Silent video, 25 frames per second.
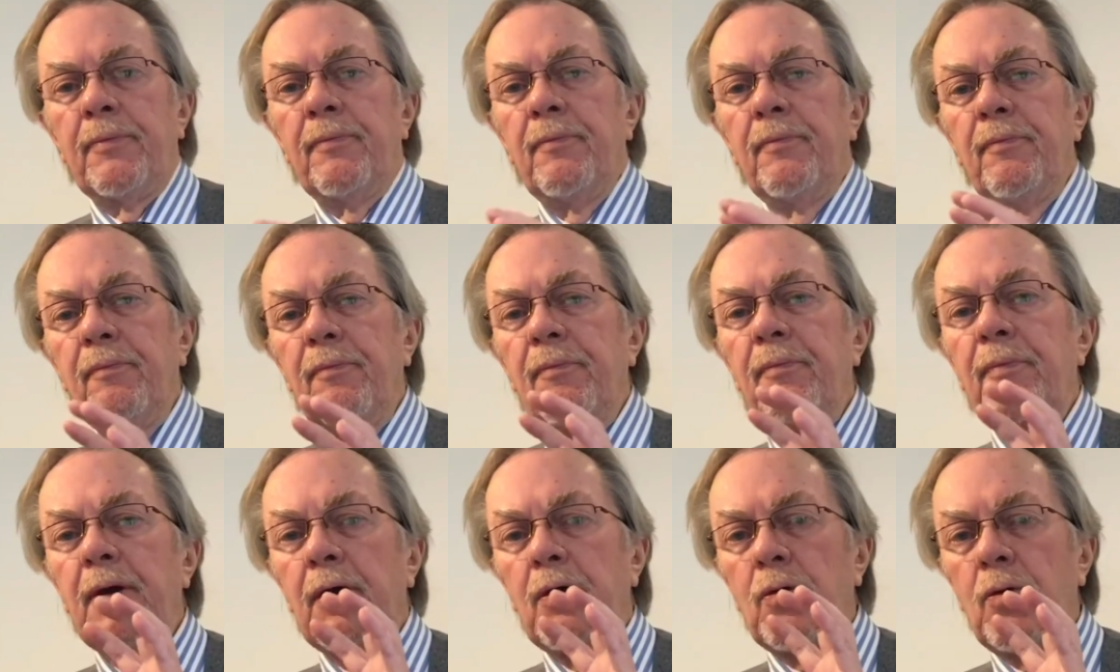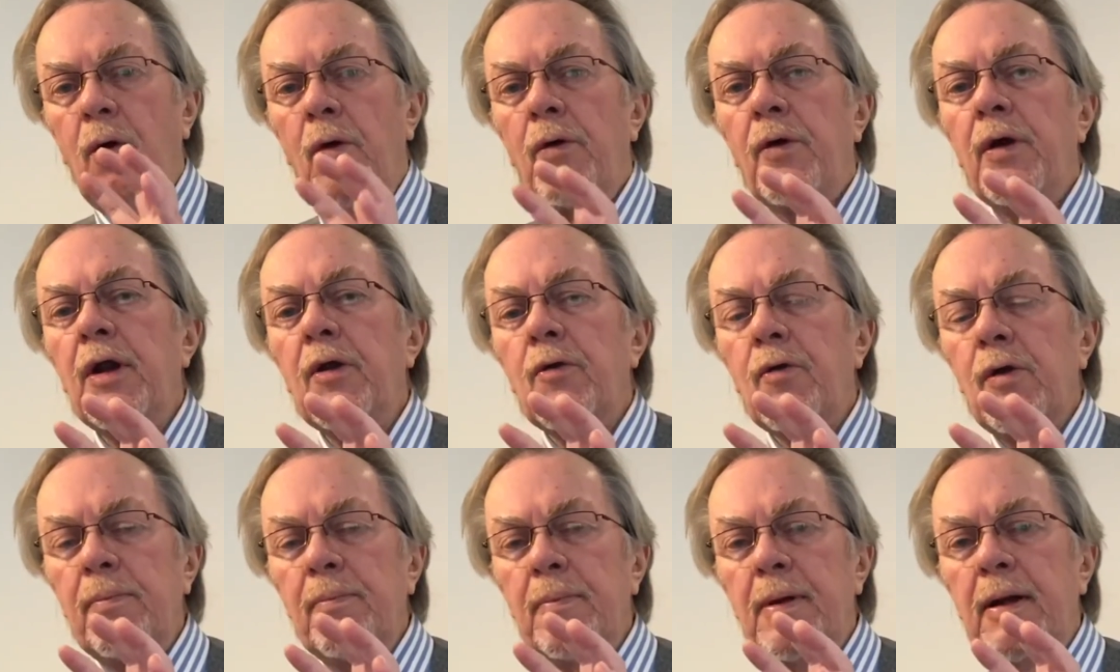The quality
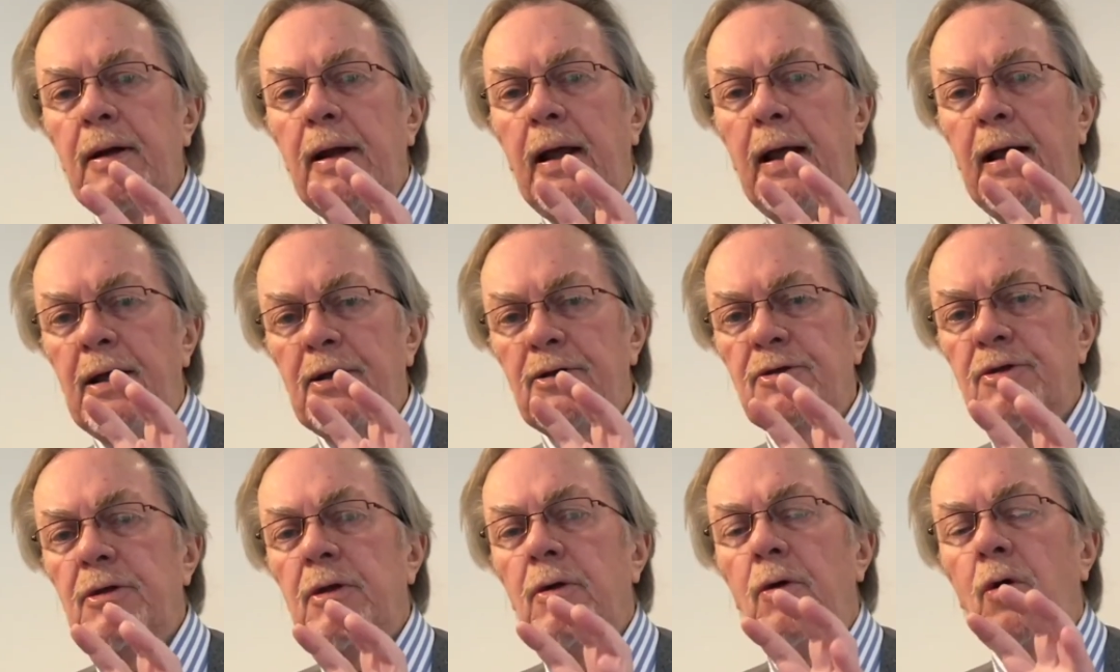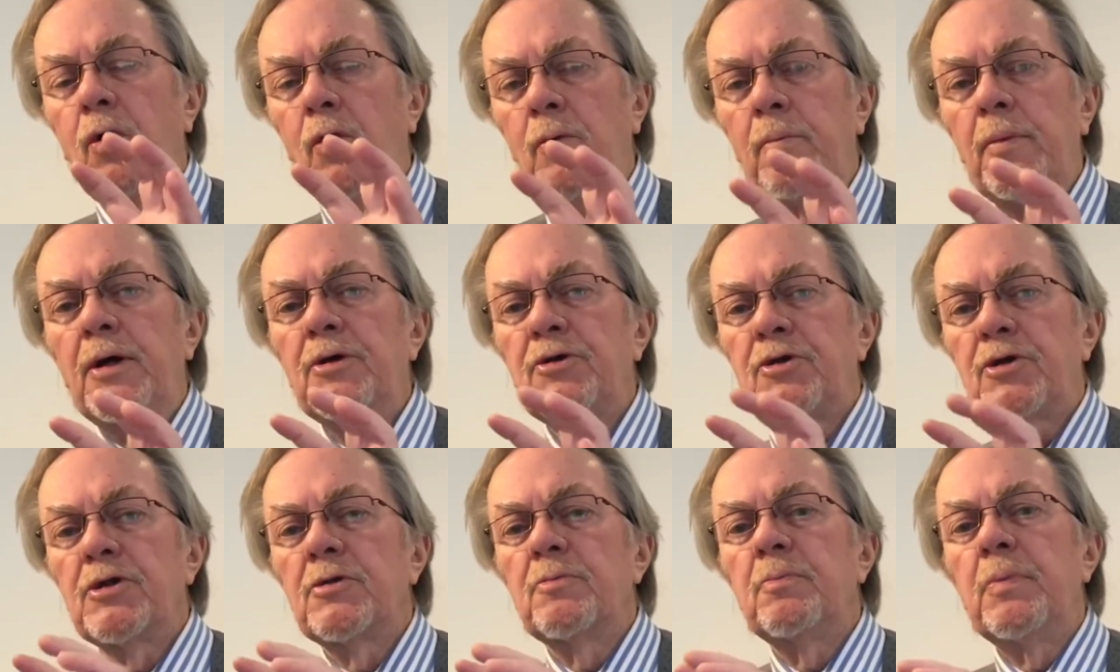agreement has almost as
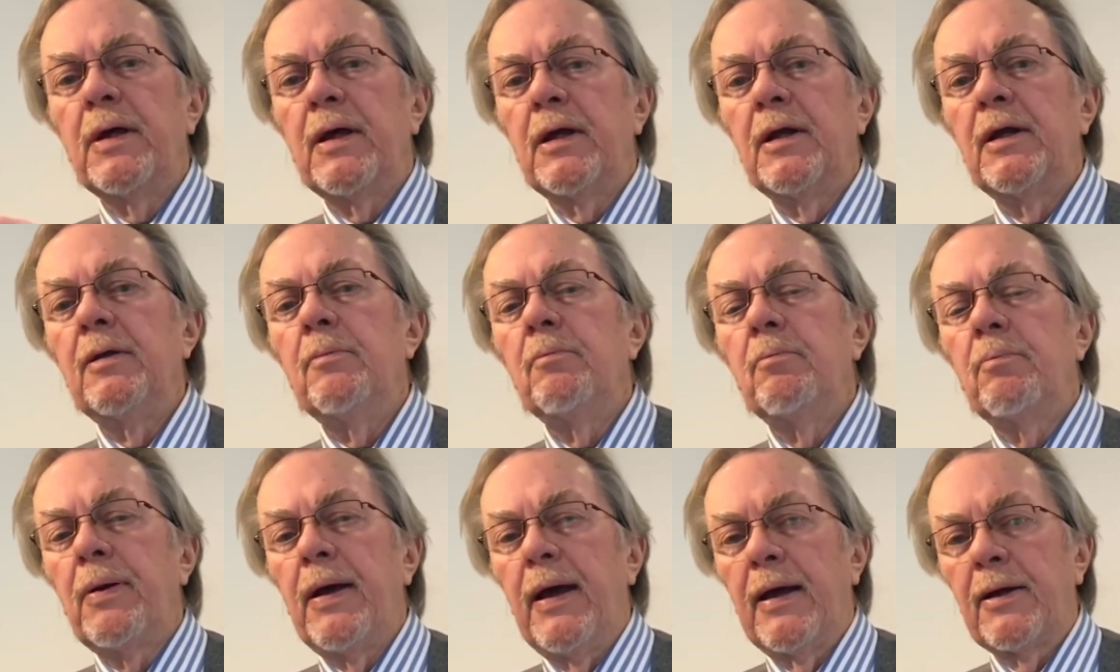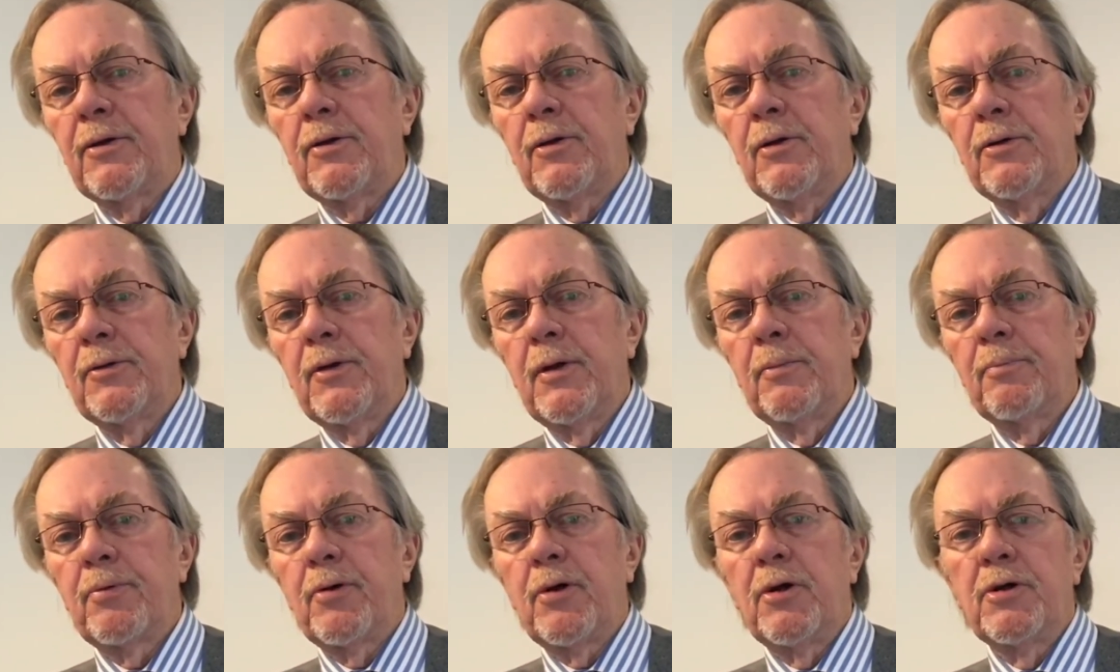big an impact on the
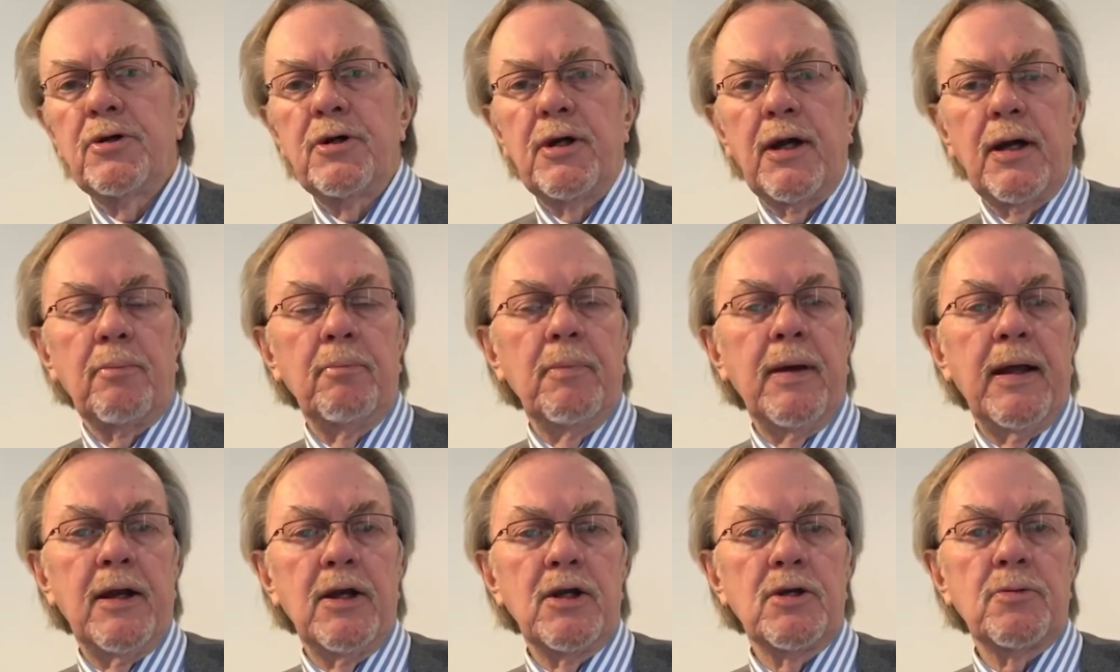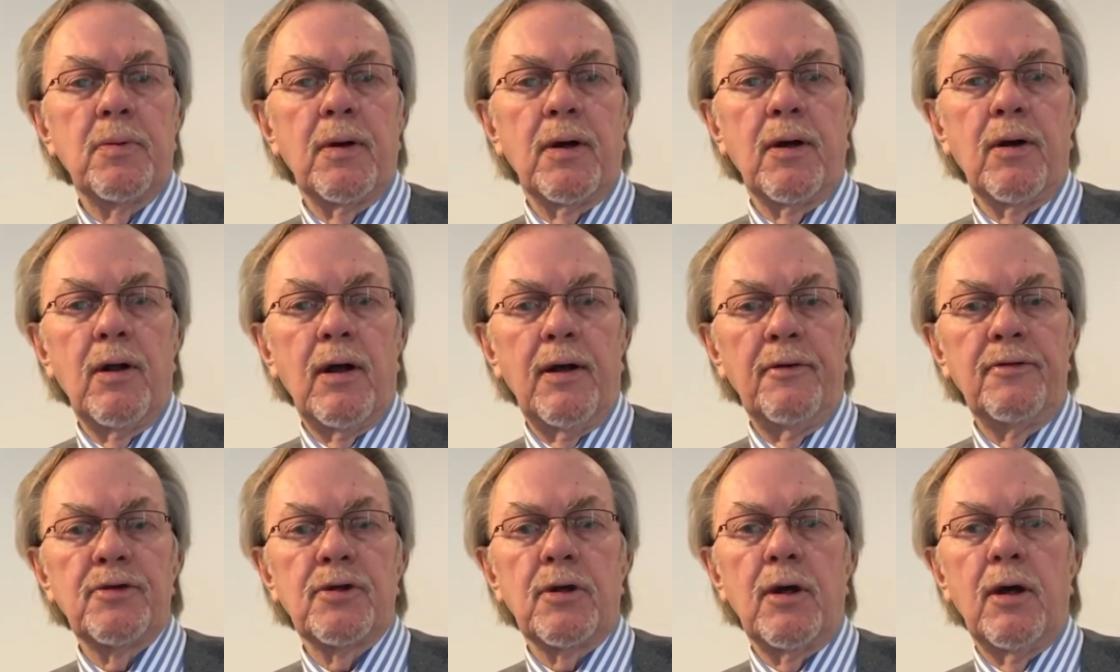project management
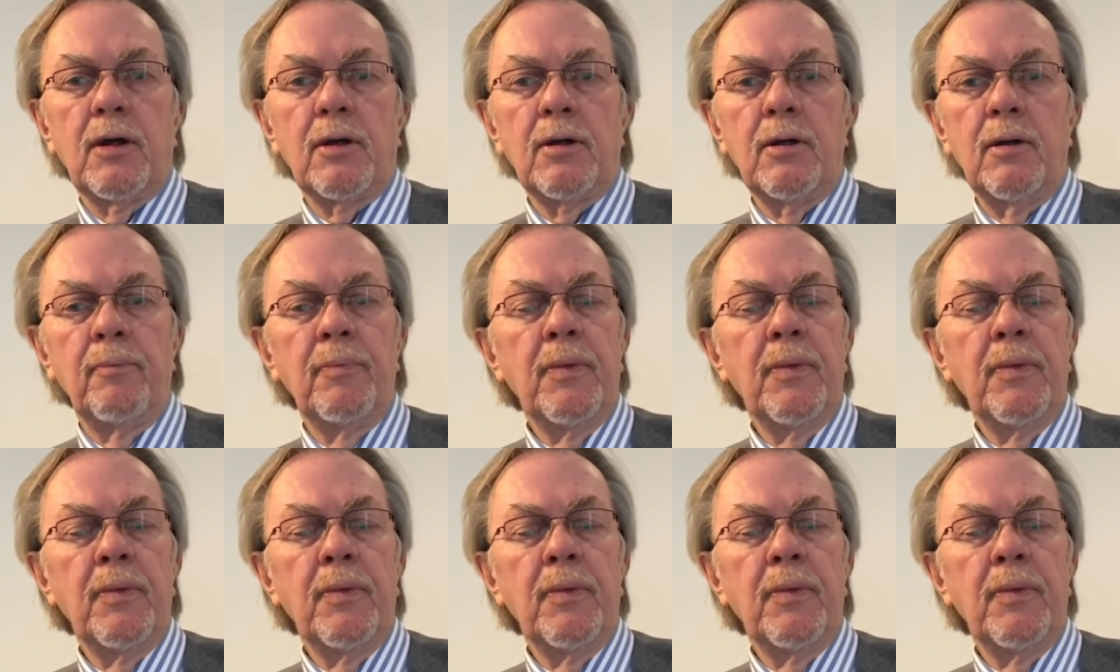lifecycle